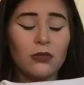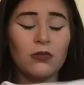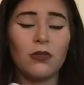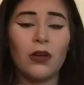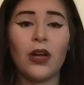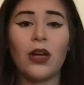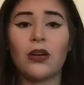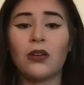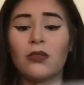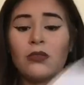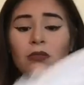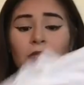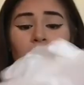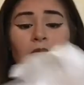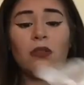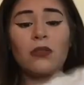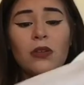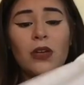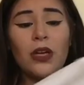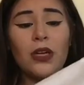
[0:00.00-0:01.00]
Wow,
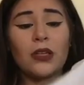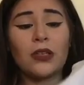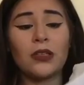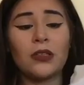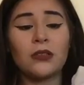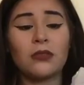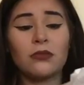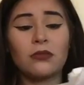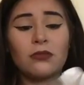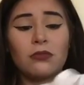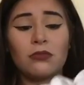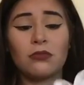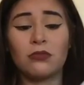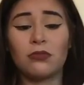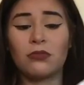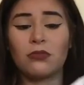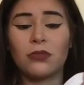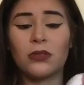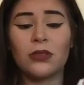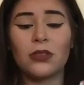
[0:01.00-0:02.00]
okay.
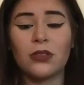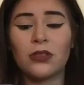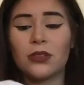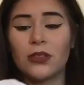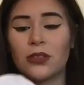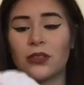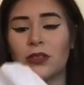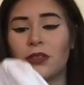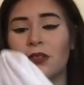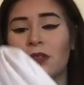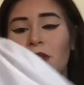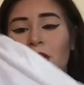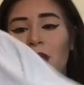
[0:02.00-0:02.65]
It looks